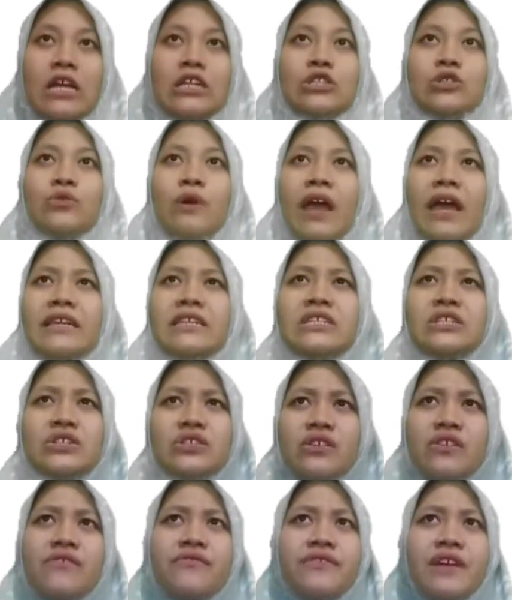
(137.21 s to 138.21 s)
to
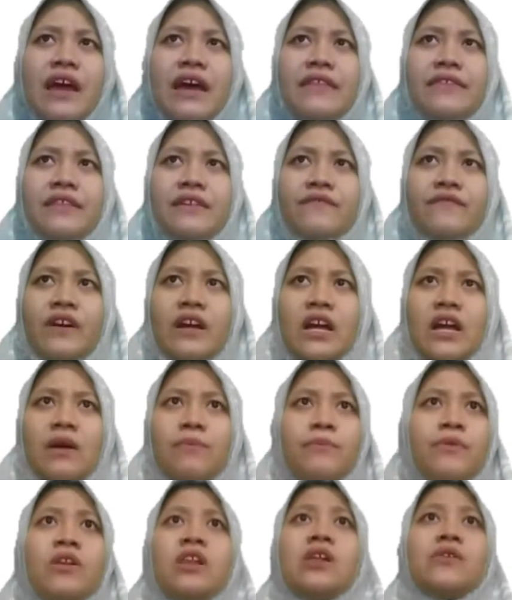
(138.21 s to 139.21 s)
ensure that the
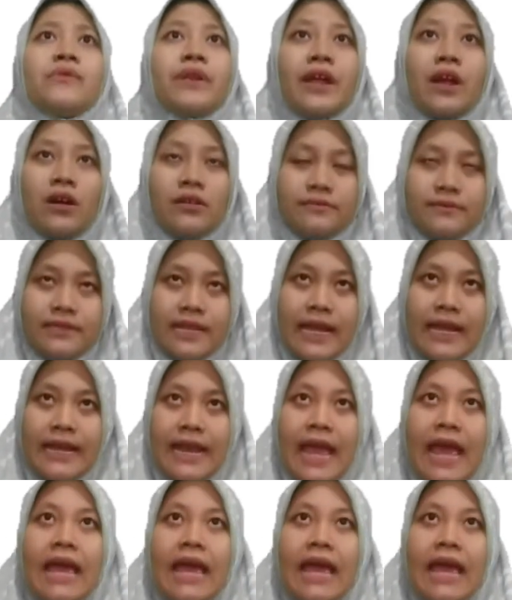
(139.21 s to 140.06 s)
vocabulary content